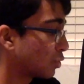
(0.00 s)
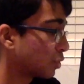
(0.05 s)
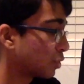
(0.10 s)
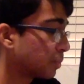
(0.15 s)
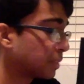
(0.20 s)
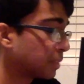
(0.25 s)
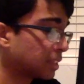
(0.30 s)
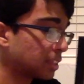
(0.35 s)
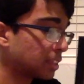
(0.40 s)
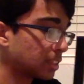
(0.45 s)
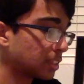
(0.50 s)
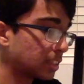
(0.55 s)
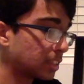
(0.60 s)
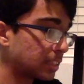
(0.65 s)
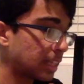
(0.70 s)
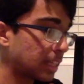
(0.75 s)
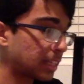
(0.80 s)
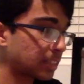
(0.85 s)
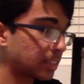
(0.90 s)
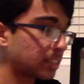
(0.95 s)
would be the
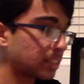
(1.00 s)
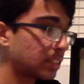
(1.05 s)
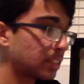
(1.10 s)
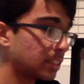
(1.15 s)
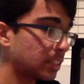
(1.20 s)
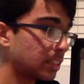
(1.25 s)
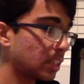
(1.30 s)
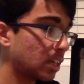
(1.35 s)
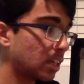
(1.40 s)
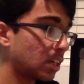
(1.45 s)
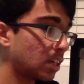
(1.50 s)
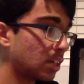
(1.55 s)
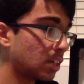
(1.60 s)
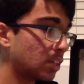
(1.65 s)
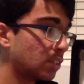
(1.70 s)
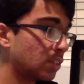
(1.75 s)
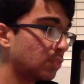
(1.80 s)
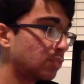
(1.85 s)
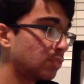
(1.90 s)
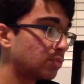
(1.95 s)
detection
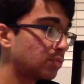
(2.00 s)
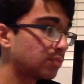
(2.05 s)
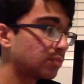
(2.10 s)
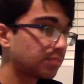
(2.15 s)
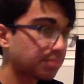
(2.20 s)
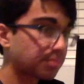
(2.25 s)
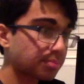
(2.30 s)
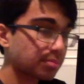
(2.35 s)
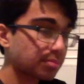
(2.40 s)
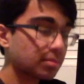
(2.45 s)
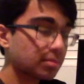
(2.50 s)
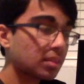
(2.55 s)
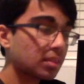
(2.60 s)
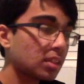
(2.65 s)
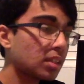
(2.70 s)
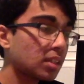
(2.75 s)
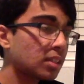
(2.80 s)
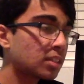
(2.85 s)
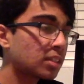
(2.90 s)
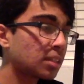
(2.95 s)
of
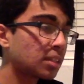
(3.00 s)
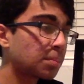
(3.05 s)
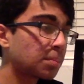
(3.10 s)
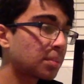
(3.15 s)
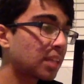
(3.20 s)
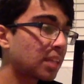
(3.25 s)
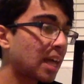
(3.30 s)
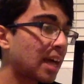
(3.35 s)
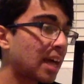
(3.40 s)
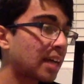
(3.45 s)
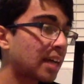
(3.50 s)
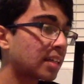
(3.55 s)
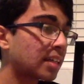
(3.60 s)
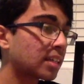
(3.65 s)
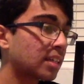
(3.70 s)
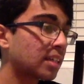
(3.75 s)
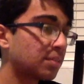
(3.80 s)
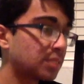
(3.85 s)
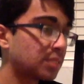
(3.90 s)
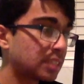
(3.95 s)
the plaque
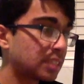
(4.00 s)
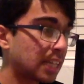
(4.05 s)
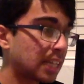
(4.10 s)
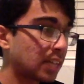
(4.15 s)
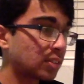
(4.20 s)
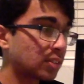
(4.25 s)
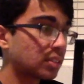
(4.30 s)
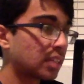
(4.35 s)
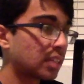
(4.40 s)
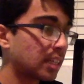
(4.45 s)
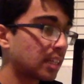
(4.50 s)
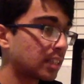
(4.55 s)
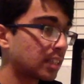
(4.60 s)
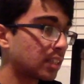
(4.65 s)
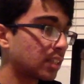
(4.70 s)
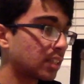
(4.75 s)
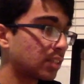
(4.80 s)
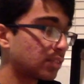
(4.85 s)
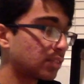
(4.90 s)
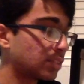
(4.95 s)
if it's outside
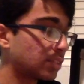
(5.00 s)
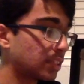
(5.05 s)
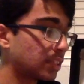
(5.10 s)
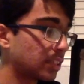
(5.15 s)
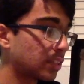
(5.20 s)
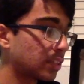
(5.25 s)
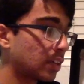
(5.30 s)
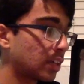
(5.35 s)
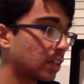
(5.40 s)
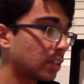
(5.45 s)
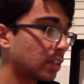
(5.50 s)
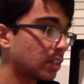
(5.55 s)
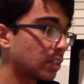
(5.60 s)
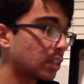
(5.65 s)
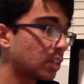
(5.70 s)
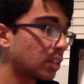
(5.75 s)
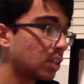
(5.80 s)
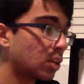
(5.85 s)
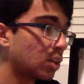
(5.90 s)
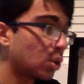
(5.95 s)
of the neuron,
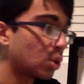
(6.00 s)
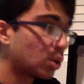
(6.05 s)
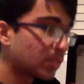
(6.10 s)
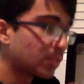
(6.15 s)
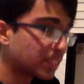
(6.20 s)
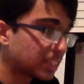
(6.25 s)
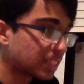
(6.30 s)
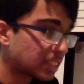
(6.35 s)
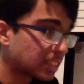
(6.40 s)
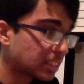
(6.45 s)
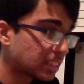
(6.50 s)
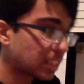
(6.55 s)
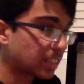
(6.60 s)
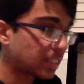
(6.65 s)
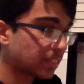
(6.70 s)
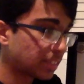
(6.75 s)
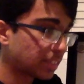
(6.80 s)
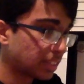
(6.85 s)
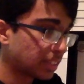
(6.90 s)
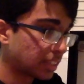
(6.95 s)
or if it's inside
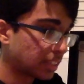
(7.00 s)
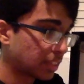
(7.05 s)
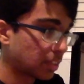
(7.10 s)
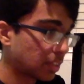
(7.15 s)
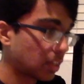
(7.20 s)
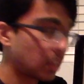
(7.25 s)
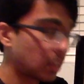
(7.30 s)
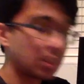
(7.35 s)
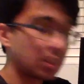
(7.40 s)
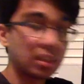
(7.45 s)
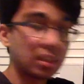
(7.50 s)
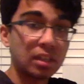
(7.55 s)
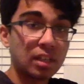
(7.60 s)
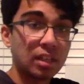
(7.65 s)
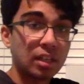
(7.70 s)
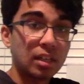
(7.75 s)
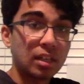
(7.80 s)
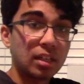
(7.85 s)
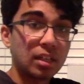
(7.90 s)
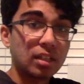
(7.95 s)
of the neuron,
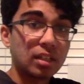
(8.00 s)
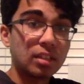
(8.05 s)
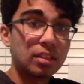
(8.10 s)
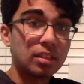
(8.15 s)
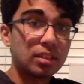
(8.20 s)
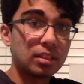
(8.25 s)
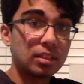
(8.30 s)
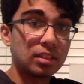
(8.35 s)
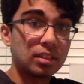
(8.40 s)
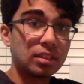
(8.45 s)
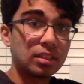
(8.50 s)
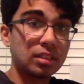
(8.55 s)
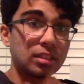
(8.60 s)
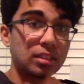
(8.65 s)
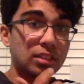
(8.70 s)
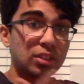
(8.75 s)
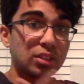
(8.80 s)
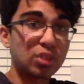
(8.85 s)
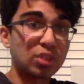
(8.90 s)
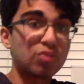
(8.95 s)
the
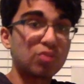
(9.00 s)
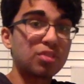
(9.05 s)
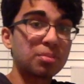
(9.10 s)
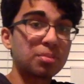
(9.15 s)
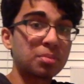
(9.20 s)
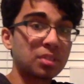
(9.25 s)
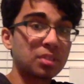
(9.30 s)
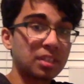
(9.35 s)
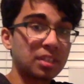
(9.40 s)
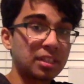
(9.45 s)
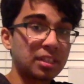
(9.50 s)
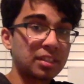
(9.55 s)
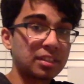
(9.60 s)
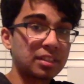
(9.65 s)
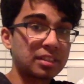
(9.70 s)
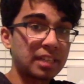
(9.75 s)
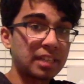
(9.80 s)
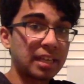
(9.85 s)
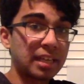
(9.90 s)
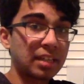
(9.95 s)

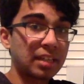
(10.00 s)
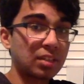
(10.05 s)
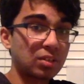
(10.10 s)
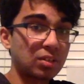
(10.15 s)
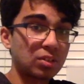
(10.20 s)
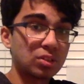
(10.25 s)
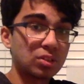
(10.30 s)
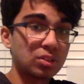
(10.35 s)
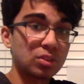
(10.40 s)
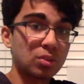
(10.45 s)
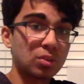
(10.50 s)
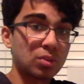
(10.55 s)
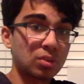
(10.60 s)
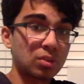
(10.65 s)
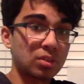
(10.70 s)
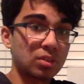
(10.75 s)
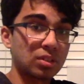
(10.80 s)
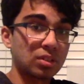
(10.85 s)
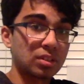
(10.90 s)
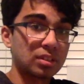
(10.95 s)
neurofibrillary tangles
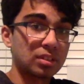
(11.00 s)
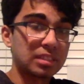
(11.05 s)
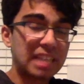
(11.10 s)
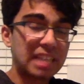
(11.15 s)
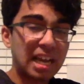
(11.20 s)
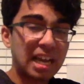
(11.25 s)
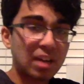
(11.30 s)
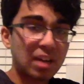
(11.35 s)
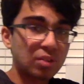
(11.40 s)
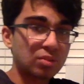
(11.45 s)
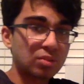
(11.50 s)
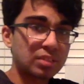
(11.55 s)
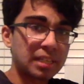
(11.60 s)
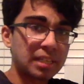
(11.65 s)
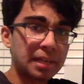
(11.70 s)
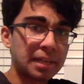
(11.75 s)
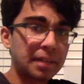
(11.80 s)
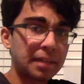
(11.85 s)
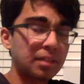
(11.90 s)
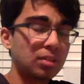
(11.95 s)
or tau
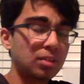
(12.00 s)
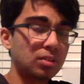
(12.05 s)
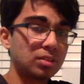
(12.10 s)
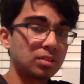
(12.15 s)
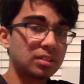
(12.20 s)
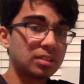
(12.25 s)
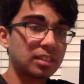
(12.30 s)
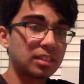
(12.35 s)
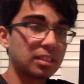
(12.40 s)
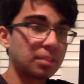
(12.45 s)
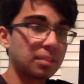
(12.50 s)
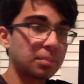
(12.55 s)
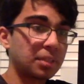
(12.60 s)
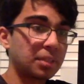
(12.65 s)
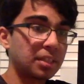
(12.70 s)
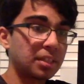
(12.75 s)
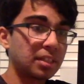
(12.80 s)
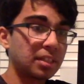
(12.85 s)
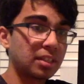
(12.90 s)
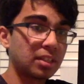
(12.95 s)
tangles that
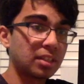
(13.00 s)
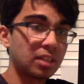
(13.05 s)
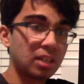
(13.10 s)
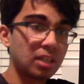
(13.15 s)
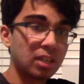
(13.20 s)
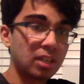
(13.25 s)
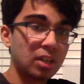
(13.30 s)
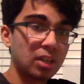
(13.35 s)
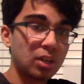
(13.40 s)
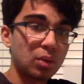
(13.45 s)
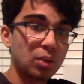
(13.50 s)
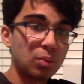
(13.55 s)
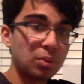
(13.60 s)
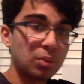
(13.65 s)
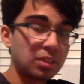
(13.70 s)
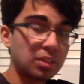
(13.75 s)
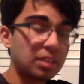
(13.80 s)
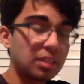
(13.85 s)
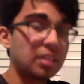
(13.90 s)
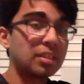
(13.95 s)
appear
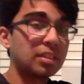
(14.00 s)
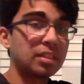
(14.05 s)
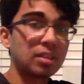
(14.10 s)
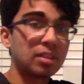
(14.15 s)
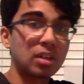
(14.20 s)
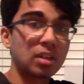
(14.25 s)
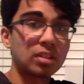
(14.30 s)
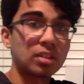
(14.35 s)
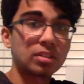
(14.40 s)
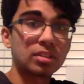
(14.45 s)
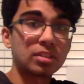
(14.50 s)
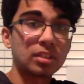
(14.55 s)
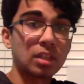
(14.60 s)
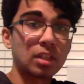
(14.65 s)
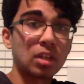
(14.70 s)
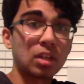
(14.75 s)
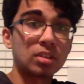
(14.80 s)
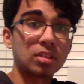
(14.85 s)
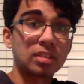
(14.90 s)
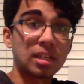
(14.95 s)
within neurons during
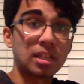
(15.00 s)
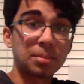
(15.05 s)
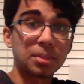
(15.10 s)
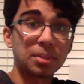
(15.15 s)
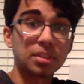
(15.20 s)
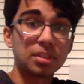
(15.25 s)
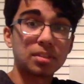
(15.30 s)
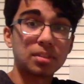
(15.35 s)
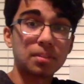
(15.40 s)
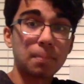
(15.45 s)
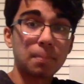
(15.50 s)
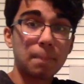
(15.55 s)
Alzheimer's.